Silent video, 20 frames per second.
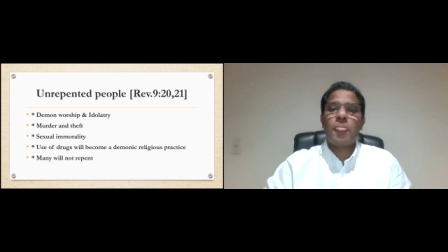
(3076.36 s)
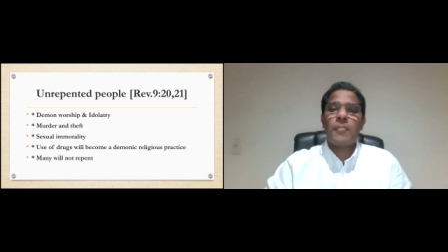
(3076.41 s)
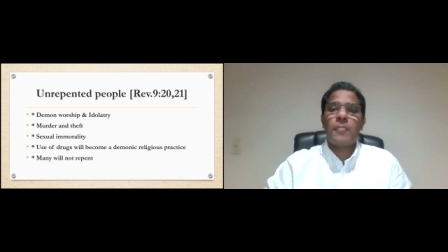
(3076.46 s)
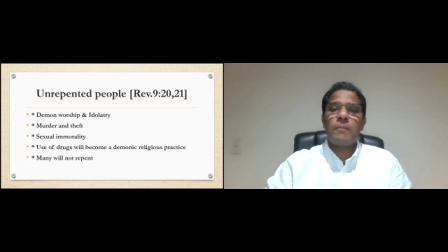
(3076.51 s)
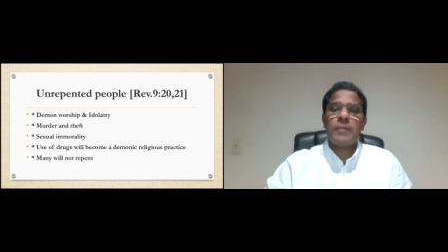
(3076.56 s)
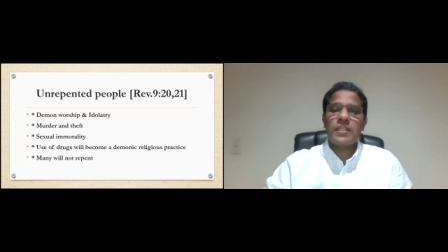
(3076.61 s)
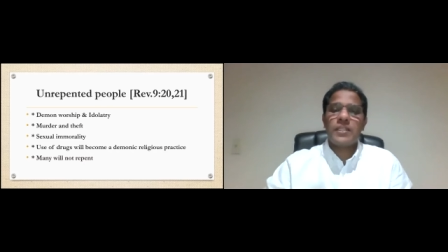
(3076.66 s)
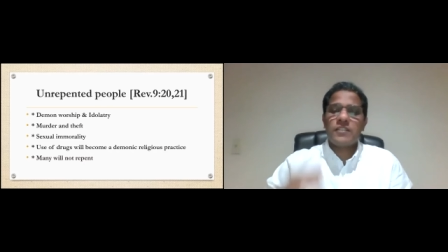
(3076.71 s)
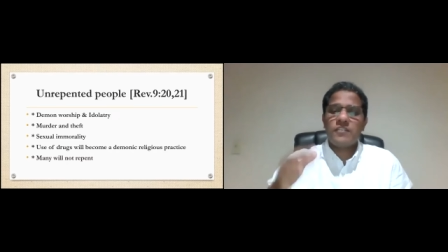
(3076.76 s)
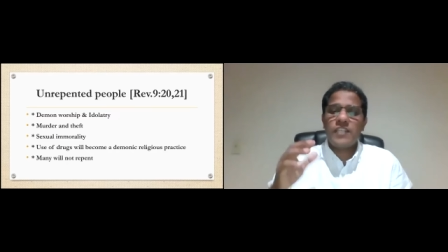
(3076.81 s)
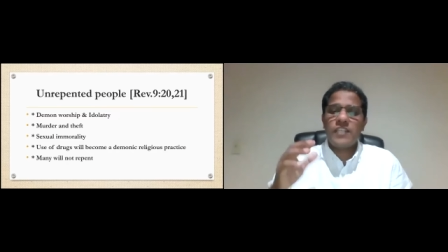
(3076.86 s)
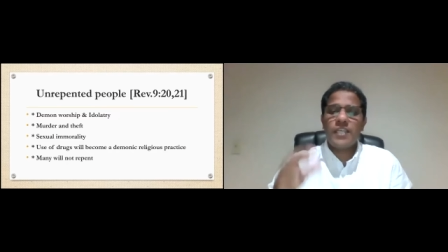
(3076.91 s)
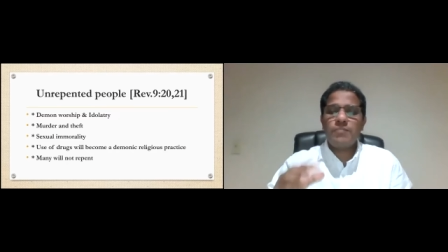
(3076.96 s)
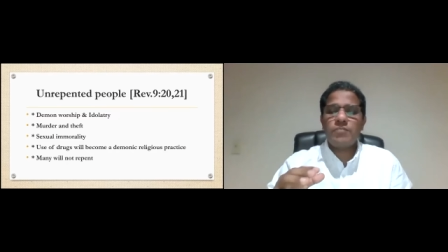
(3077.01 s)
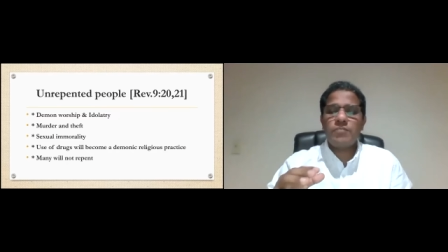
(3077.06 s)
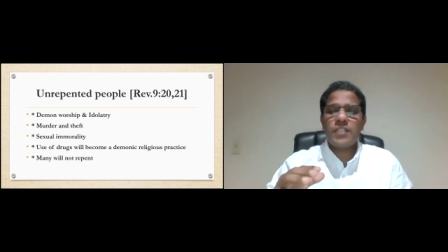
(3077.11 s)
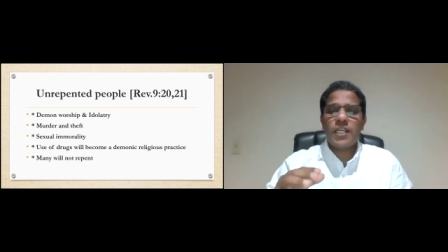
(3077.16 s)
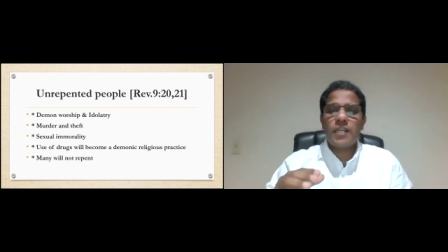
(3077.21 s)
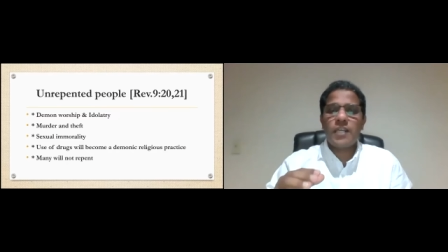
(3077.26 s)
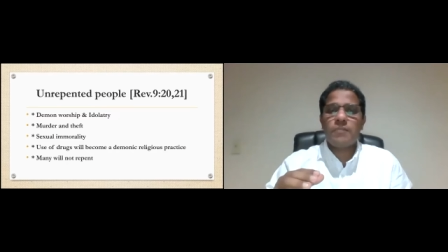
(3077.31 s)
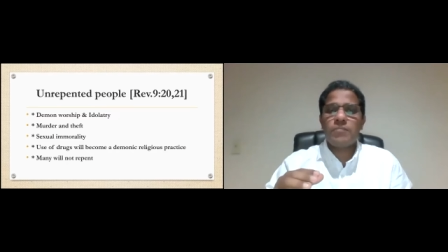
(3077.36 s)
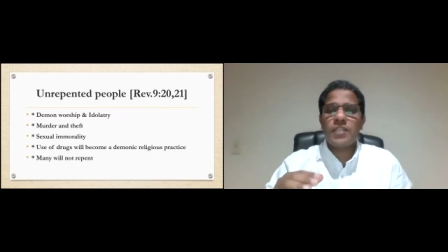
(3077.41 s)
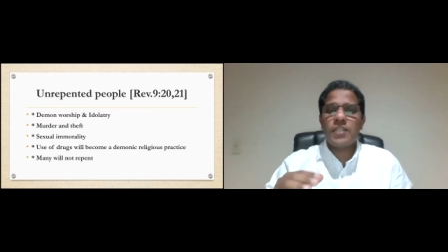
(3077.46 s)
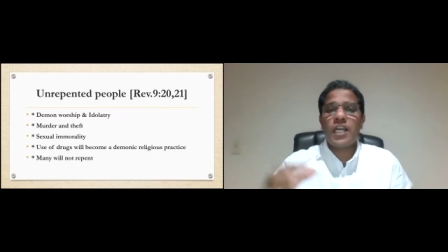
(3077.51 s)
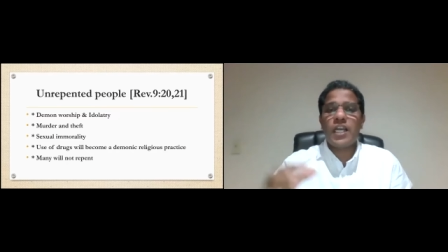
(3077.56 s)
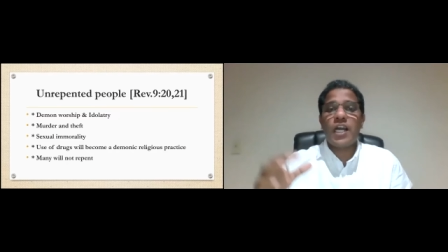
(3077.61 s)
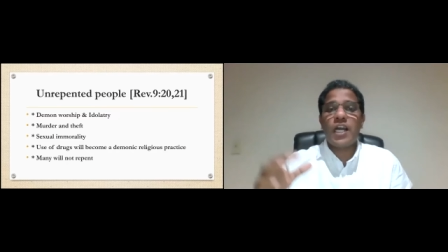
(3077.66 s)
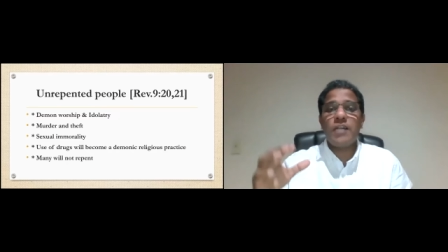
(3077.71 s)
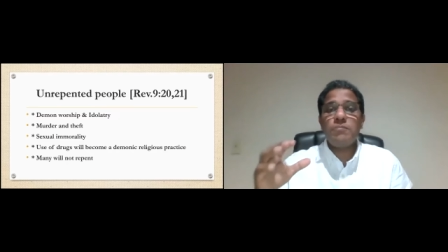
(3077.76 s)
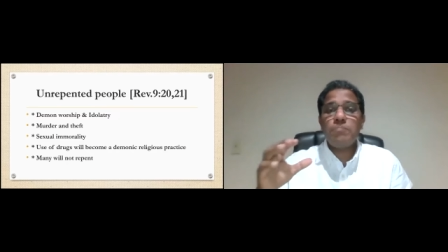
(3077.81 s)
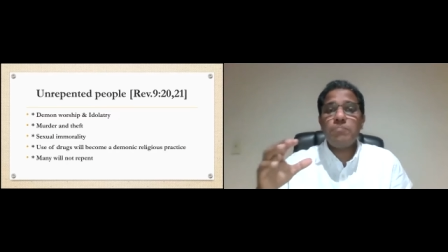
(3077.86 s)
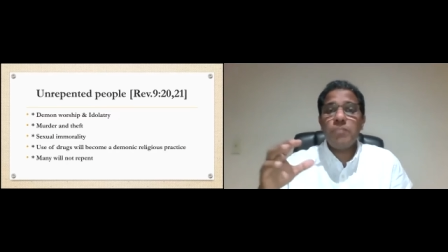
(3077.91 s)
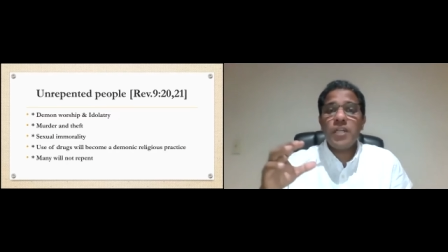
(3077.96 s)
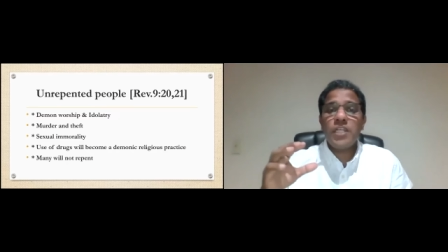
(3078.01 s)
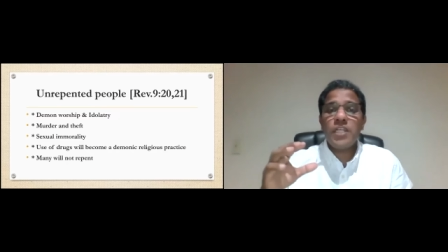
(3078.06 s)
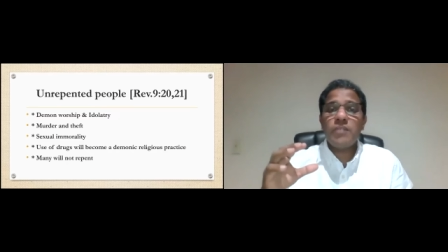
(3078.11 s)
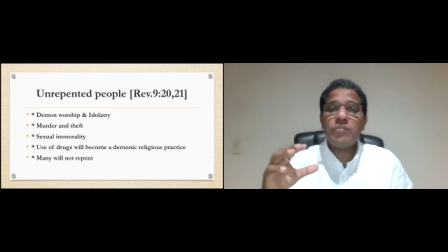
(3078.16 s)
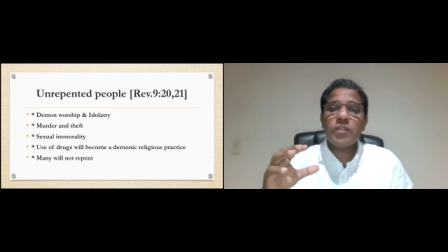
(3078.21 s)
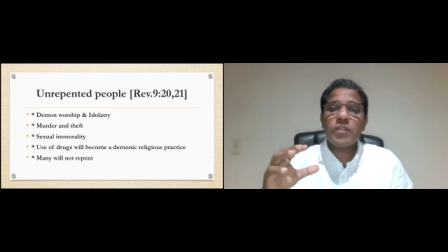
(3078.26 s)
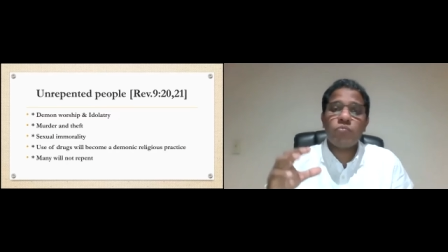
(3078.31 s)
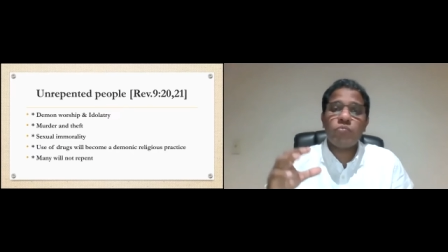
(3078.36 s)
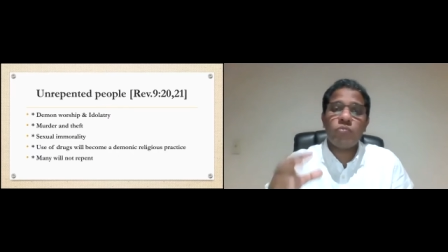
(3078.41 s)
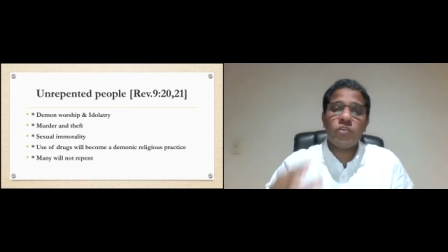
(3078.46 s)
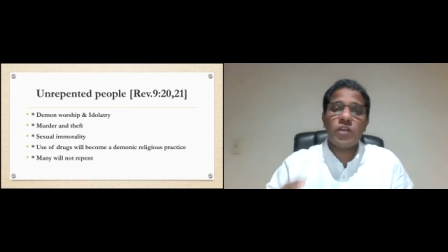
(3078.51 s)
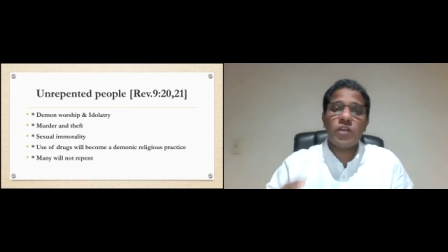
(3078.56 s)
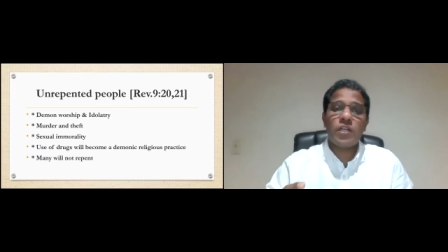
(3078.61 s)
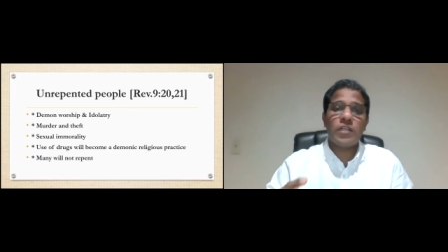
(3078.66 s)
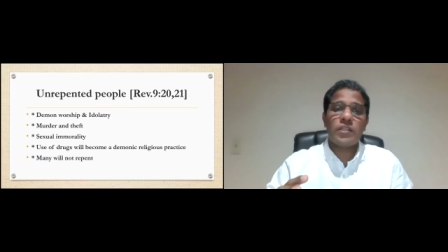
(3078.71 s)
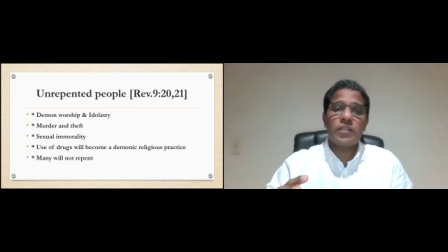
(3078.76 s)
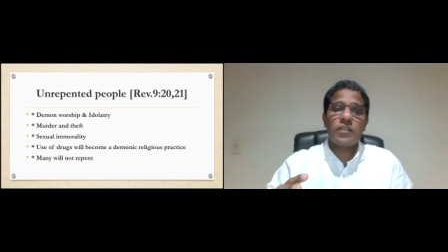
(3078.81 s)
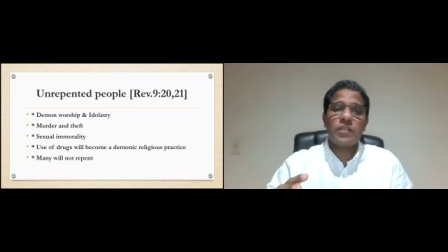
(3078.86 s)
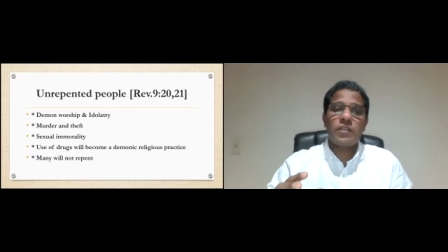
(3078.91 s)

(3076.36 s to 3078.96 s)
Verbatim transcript: But at the same time, the unbelieving world,